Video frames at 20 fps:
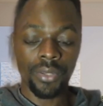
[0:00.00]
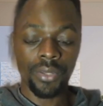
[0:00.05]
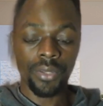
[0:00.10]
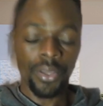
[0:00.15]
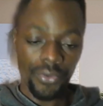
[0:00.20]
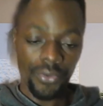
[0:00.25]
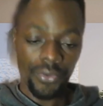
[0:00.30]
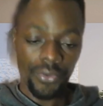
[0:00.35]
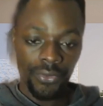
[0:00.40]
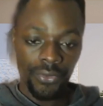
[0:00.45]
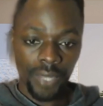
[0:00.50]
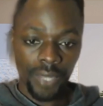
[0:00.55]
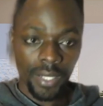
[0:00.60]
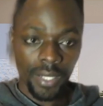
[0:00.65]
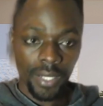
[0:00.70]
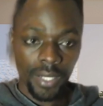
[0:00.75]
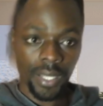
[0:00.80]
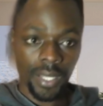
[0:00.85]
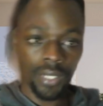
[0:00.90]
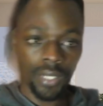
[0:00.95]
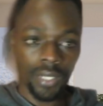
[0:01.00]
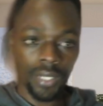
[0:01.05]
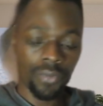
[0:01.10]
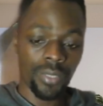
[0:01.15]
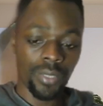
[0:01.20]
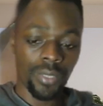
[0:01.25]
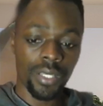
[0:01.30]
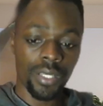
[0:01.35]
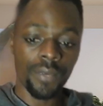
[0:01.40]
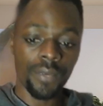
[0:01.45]
start a new
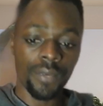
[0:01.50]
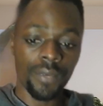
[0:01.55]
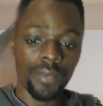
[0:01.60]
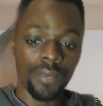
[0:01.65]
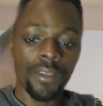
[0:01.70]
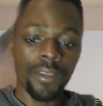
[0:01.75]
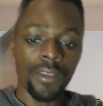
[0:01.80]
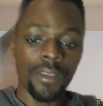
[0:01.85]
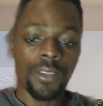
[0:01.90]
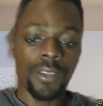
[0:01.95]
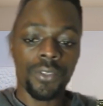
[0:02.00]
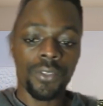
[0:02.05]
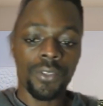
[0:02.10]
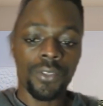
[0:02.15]
meeting. So